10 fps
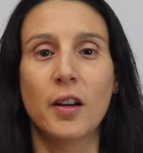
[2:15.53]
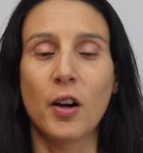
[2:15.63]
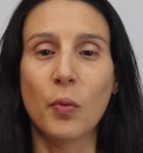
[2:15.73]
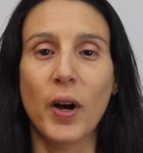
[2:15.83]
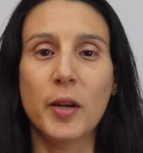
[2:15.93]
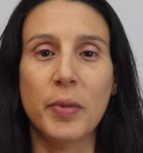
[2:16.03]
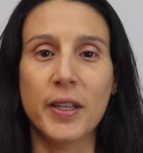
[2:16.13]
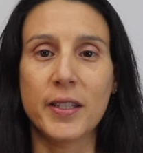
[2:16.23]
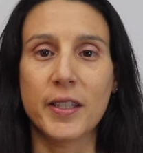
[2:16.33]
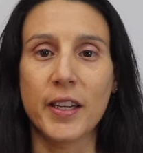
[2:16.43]
a wide
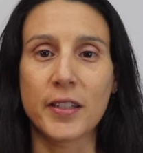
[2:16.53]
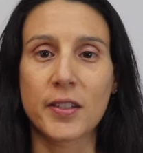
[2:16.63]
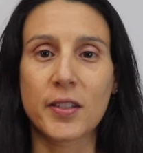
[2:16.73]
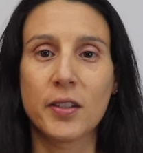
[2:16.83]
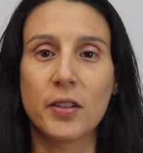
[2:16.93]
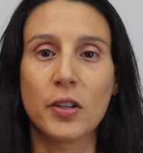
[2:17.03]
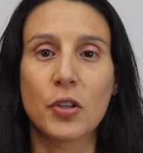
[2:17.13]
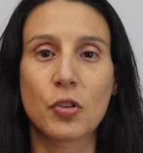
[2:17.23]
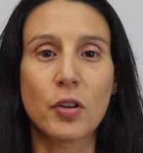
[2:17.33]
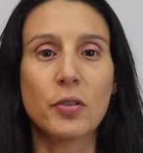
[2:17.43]
base stance,
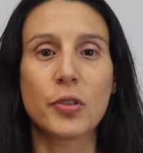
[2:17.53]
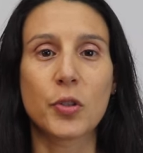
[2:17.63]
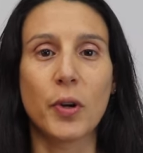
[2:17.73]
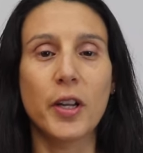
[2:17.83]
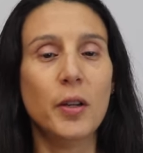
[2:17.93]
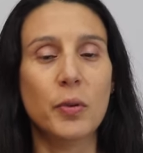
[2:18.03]
truncal sway,